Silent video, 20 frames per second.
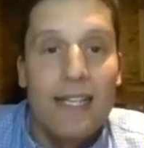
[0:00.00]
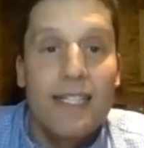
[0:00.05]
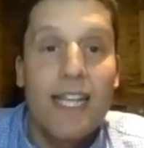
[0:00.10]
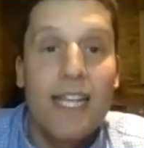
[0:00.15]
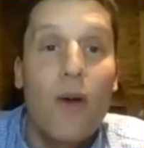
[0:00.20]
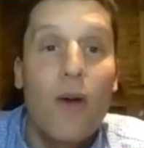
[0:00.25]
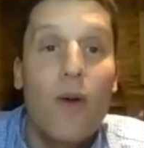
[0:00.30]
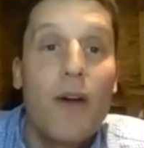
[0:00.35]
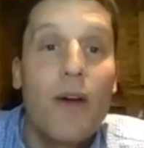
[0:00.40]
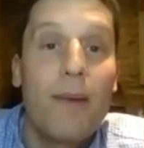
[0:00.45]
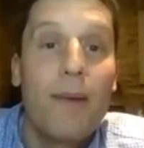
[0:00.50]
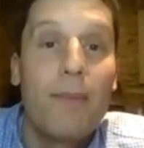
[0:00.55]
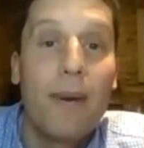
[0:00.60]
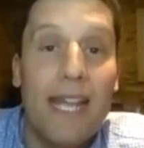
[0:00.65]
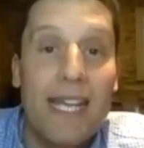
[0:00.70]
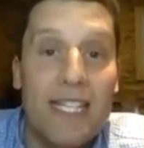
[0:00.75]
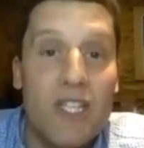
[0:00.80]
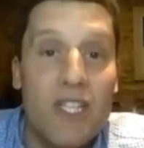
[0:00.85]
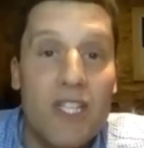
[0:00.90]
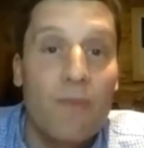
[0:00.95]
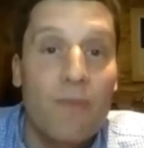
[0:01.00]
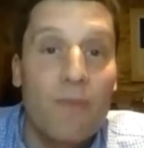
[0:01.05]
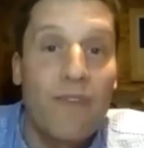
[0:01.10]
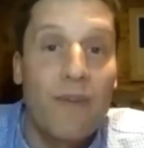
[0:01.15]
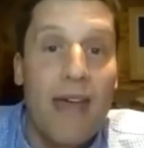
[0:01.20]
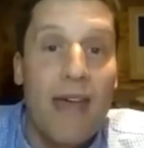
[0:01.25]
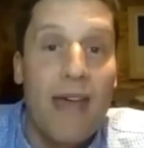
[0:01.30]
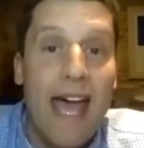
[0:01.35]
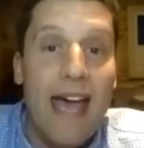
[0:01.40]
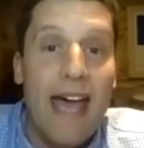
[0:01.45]
so my next job
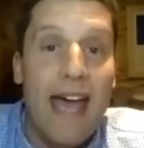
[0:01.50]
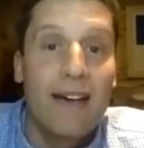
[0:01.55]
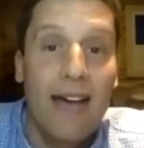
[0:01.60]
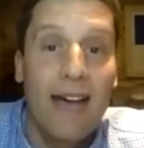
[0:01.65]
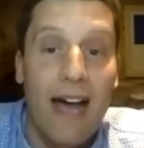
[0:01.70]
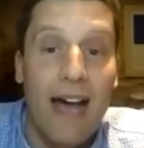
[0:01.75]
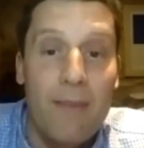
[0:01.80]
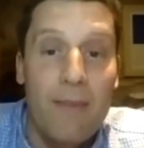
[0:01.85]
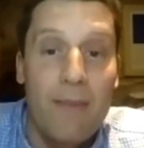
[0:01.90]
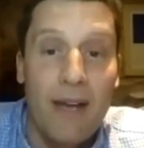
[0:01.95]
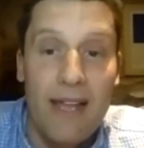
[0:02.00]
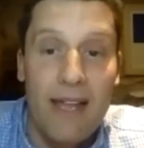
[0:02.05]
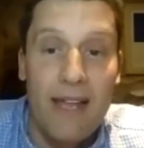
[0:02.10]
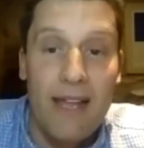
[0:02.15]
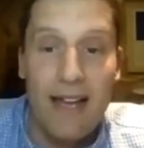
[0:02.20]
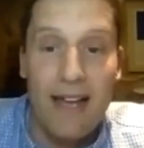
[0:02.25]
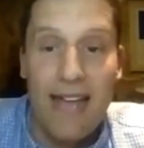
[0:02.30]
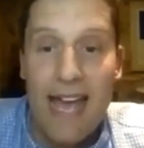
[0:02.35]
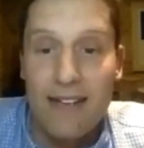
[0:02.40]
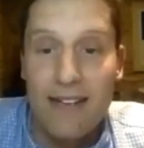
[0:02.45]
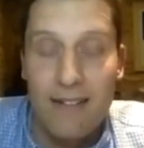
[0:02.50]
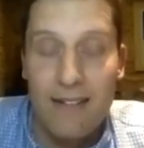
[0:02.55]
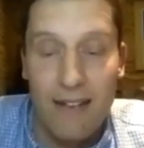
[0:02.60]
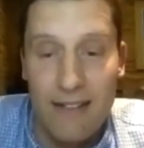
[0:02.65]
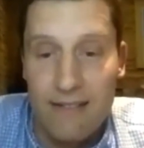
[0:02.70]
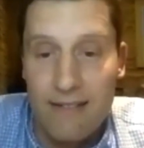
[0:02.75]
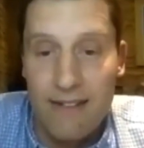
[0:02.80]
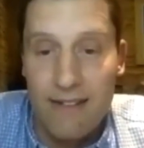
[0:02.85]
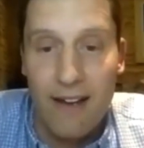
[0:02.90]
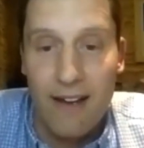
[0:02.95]
from there, um, again,
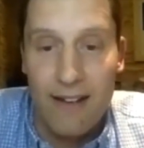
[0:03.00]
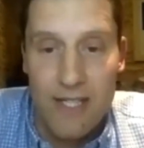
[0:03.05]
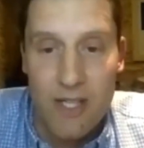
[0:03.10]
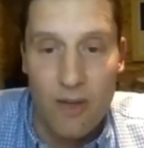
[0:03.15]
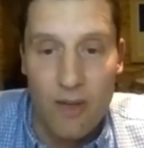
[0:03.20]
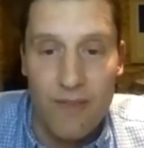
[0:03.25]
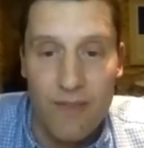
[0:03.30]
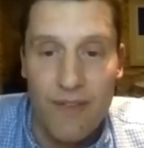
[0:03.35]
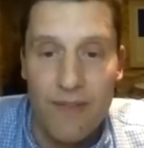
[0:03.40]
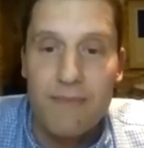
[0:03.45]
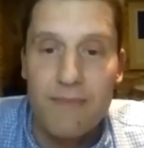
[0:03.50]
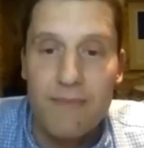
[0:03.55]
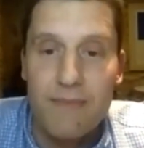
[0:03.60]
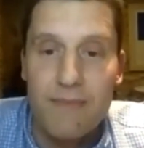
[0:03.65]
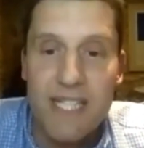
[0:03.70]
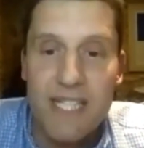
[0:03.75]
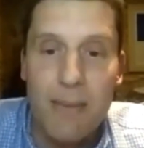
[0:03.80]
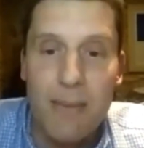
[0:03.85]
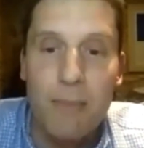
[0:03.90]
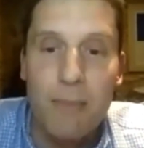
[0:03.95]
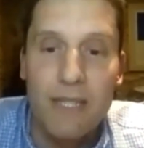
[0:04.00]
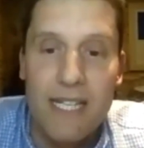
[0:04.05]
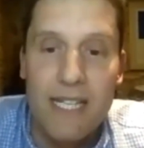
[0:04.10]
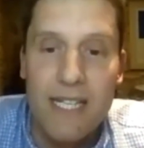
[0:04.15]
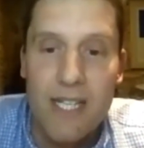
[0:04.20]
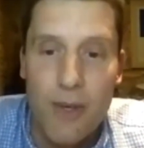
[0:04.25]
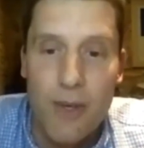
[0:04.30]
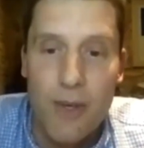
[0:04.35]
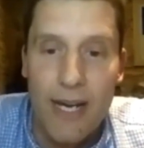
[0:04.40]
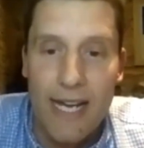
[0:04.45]
I, I, sort of stumbled
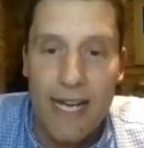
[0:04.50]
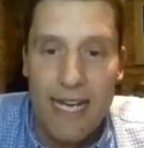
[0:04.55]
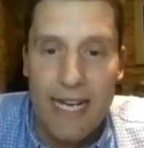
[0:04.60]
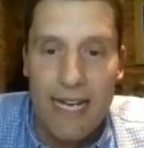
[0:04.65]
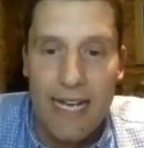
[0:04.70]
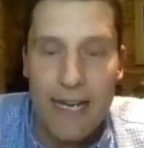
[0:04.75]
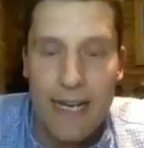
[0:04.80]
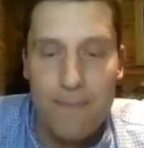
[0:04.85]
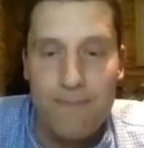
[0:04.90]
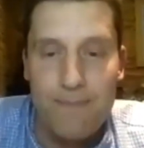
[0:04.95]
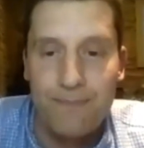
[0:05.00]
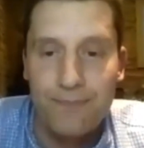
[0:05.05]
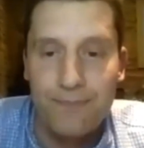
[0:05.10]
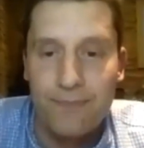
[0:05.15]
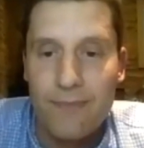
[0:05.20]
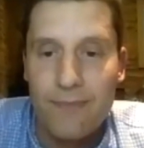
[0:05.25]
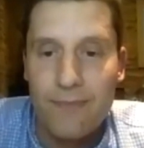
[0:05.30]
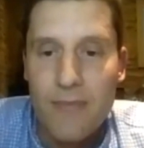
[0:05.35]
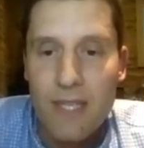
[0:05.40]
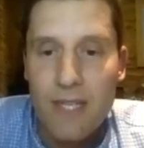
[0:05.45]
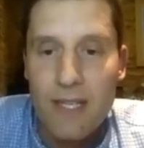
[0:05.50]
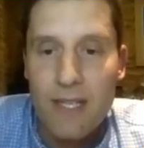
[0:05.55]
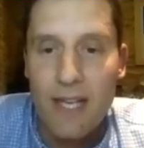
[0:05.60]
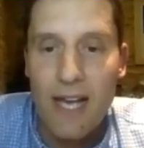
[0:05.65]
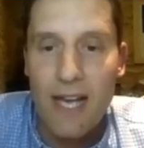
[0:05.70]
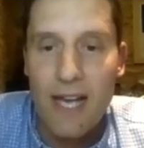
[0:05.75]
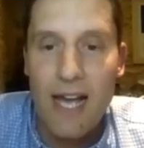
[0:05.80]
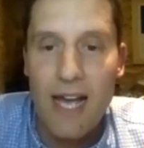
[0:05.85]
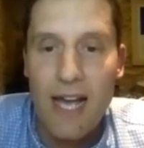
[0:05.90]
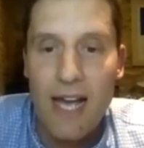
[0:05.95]
into a um,
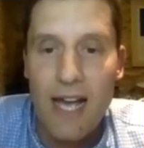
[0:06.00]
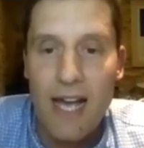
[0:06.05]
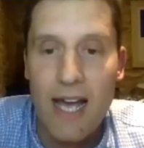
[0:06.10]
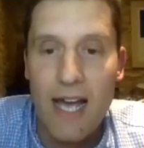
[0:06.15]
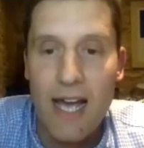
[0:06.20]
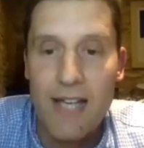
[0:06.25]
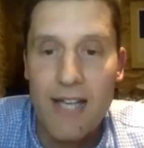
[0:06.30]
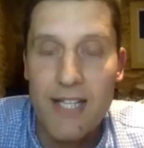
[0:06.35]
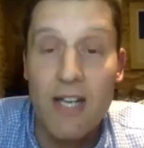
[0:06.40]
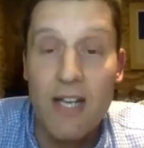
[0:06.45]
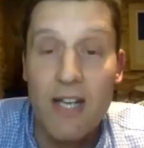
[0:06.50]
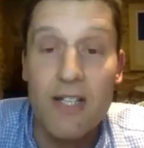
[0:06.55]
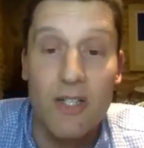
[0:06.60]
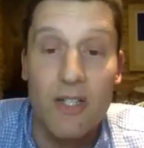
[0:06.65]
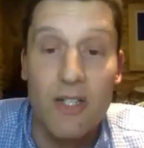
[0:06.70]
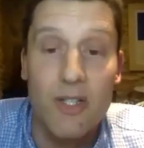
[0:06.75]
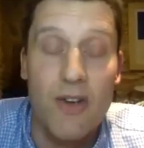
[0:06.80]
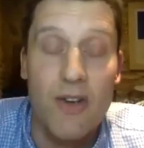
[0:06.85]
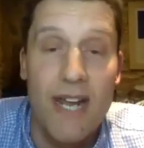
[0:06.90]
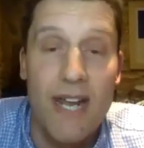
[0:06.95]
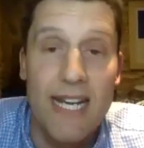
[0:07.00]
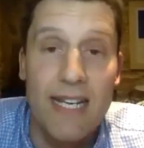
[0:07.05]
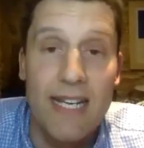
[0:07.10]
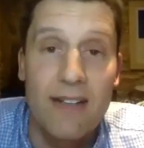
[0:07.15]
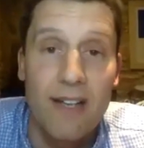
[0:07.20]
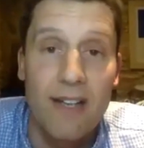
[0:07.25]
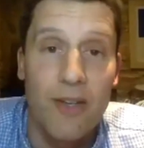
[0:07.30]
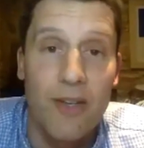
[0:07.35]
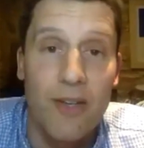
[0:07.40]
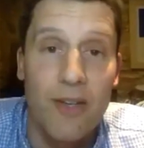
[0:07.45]
uh, a surgical training at
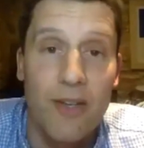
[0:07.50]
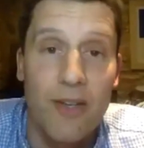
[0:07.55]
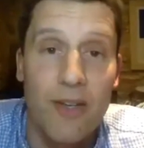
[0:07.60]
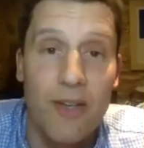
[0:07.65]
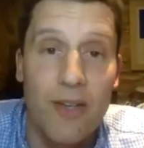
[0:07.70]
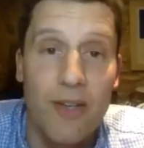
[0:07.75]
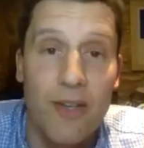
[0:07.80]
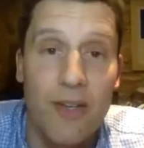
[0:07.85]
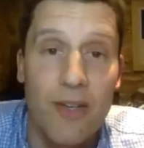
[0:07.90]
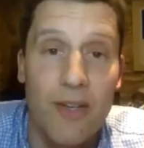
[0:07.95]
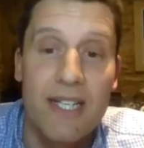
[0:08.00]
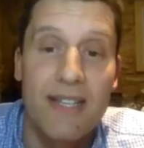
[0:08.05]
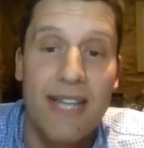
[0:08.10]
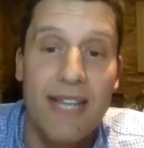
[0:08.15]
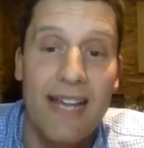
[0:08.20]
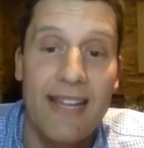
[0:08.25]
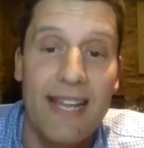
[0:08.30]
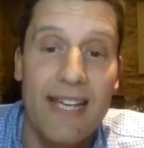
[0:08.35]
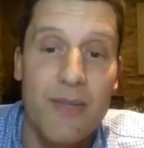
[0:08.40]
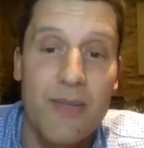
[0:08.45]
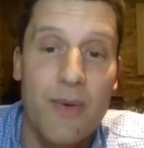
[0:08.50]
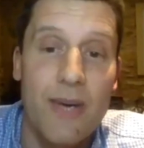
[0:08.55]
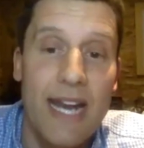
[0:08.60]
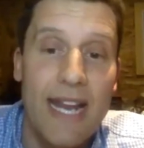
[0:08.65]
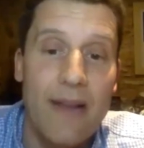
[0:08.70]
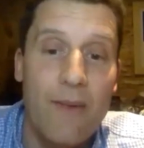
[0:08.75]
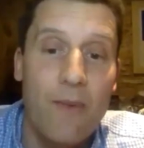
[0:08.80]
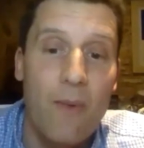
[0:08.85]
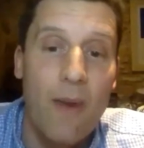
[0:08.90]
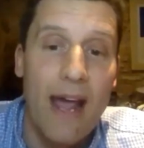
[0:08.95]
the Royal Vet College, and that that's
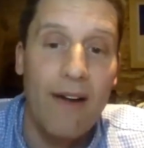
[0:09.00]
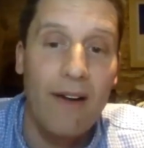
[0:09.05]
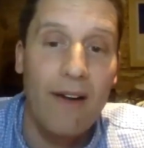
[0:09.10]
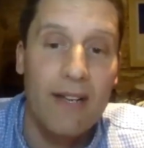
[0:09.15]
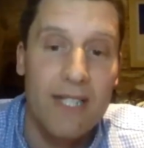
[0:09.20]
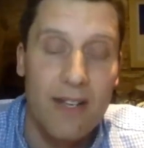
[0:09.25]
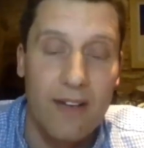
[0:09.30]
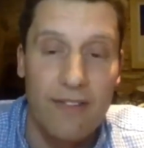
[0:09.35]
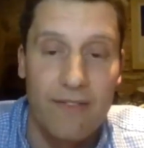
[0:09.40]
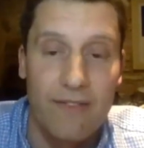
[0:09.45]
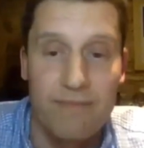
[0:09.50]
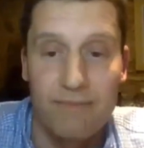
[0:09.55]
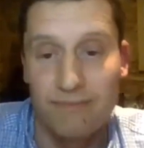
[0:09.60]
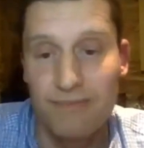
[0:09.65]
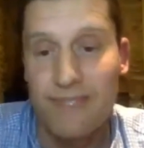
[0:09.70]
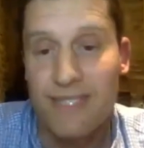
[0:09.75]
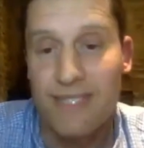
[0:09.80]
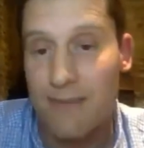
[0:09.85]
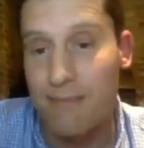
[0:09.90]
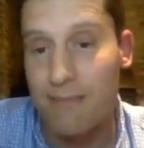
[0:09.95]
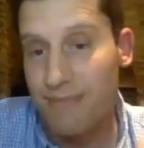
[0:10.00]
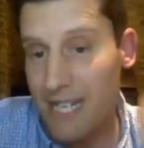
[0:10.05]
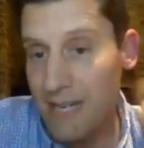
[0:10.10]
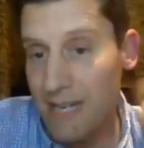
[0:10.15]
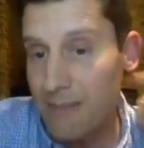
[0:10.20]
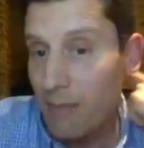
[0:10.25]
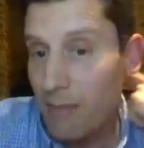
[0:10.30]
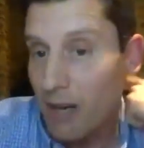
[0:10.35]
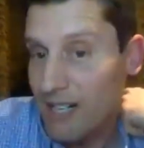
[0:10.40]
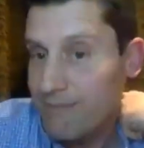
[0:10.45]
really where I sort of did
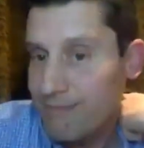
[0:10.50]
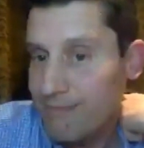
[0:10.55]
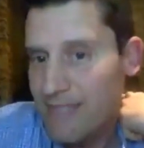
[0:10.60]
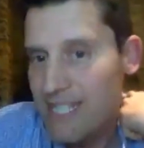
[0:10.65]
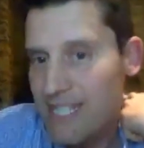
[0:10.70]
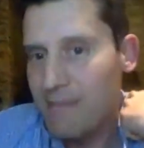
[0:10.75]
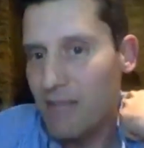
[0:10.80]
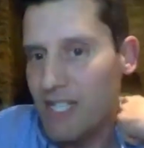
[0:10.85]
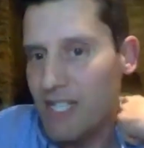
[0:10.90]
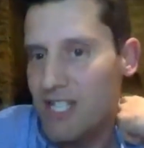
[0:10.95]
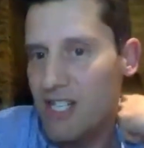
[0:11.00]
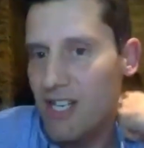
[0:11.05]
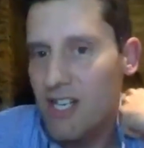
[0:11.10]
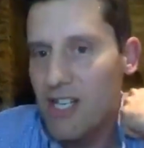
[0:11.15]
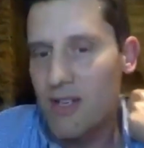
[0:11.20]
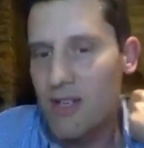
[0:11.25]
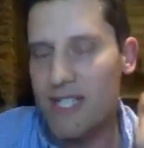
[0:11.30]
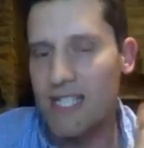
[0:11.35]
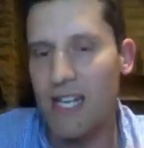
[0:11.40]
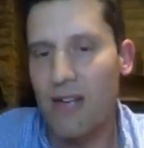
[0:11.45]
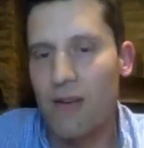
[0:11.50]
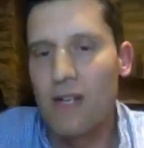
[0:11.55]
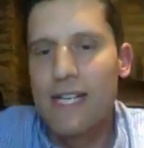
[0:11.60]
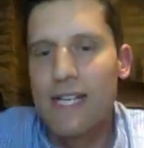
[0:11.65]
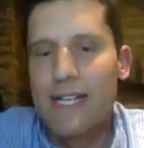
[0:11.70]
did my did my surgery. So.